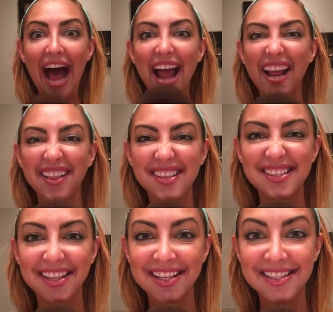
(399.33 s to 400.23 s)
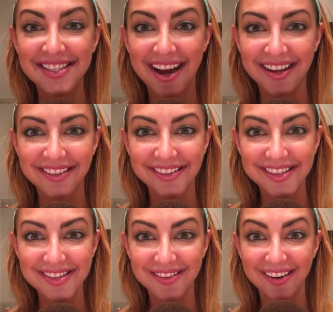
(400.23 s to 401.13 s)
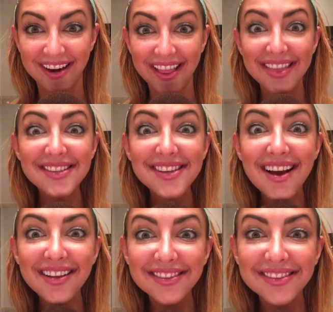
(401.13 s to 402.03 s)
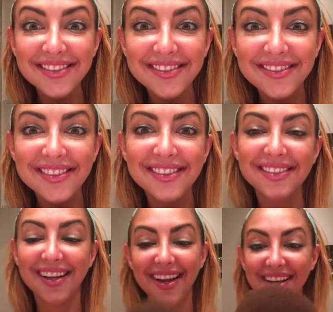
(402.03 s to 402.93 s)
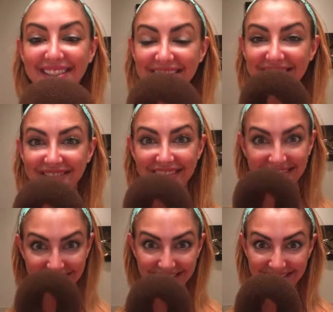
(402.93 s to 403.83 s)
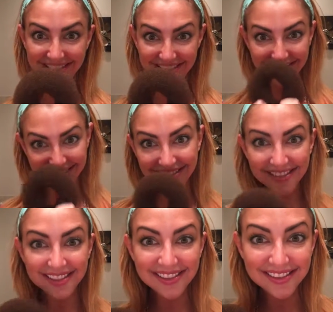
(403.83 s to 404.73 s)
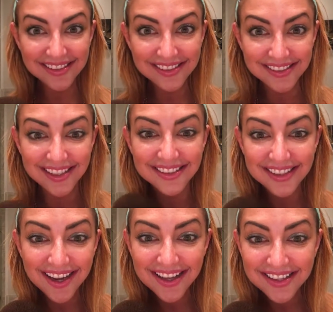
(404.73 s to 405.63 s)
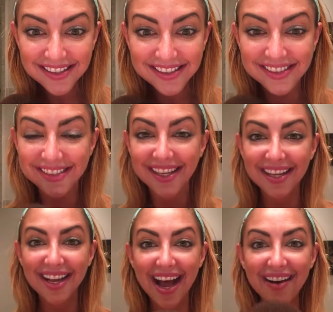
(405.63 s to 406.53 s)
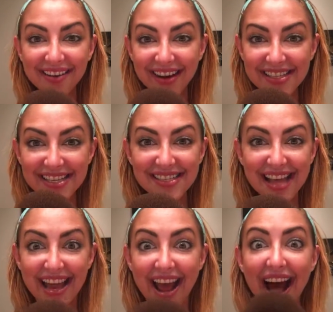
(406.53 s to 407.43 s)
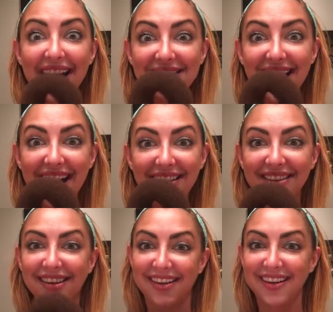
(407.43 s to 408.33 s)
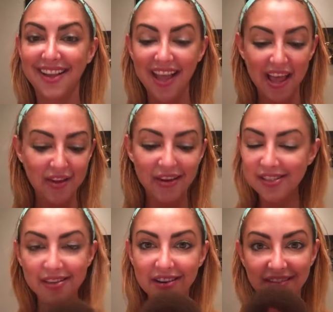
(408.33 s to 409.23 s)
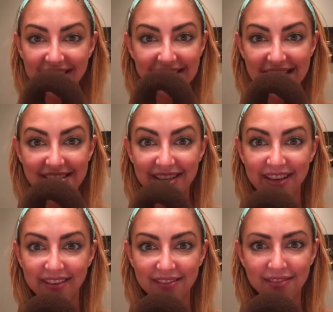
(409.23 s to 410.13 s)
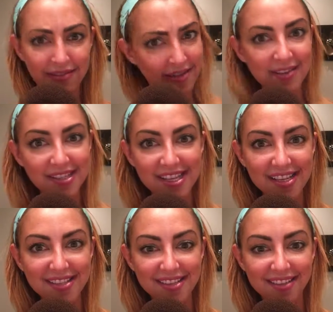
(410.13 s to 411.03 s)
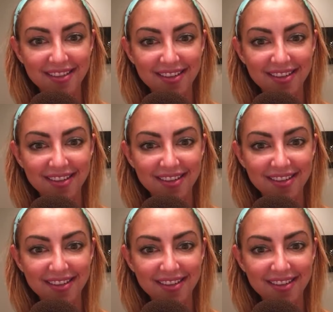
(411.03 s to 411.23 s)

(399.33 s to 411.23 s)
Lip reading: I got this at the dollar store. The dollar store! Oh my God, $1! How crazy is that? $1! You guys don't know what this is, do you? Do you know what this is?